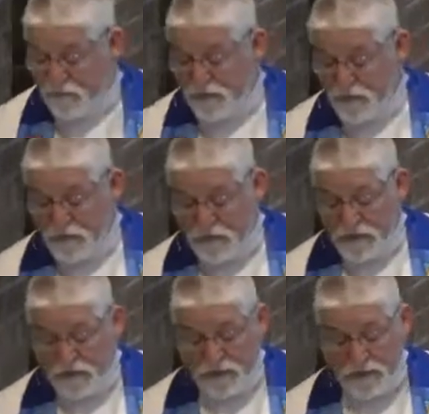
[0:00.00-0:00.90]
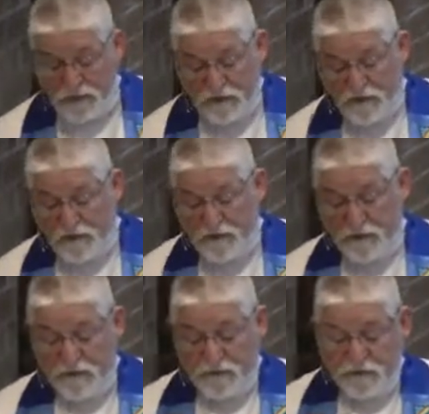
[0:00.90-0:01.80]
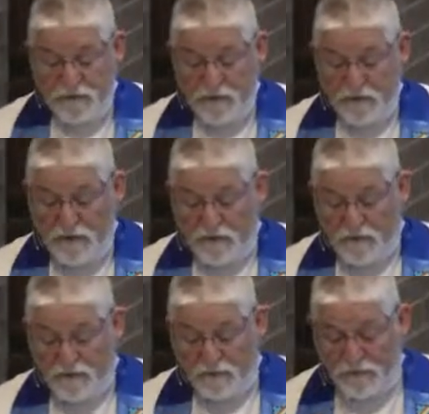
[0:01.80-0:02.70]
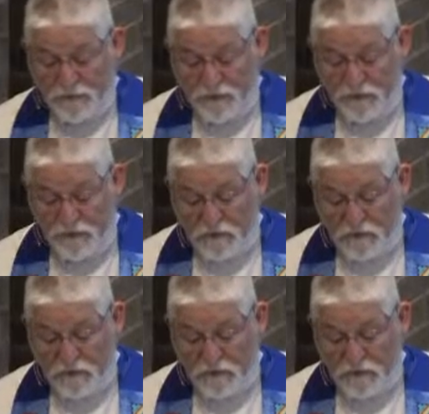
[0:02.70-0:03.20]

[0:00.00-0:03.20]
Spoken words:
Nothing is said.